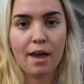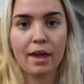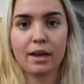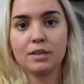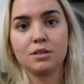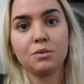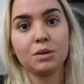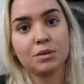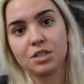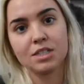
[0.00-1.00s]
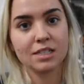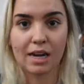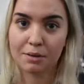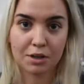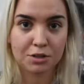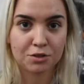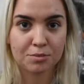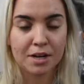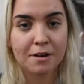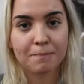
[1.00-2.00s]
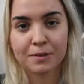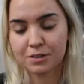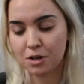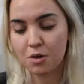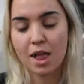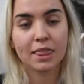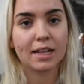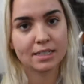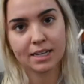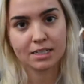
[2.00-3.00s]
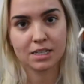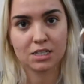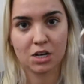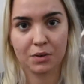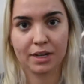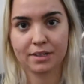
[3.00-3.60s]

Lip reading: and we will just see how it goes from there. So let's get to the toning.